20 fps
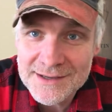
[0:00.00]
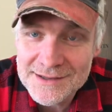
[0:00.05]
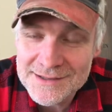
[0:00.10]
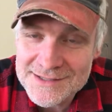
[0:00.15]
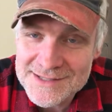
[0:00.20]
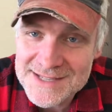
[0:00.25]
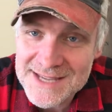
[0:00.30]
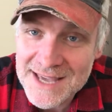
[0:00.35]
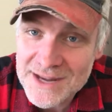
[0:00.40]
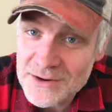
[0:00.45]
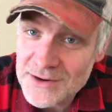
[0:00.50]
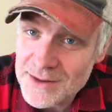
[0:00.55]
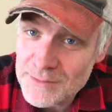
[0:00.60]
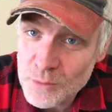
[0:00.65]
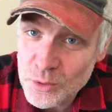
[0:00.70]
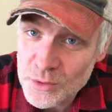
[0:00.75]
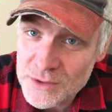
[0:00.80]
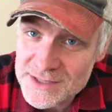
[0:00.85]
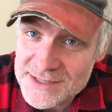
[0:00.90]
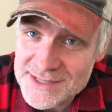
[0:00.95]
on Saturday
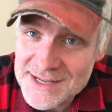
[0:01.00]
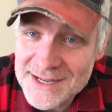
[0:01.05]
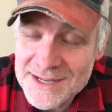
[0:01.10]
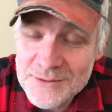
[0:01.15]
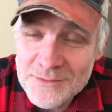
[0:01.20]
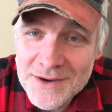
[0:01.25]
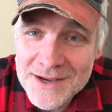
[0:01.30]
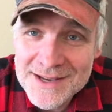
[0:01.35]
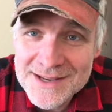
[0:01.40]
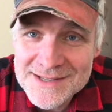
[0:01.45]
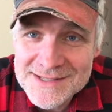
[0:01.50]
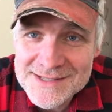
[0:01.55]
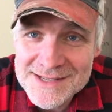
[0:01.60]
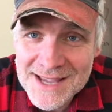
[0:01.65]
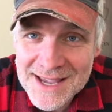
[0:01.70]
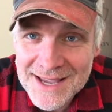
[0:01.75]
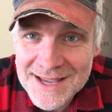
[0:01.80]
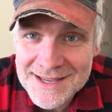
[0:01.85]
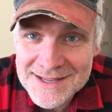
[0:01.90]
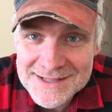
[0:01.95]
mornings anyways,
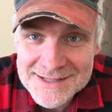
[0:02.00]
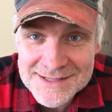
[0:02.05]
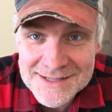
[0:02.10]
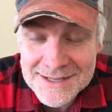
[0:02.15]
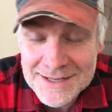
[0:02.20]
and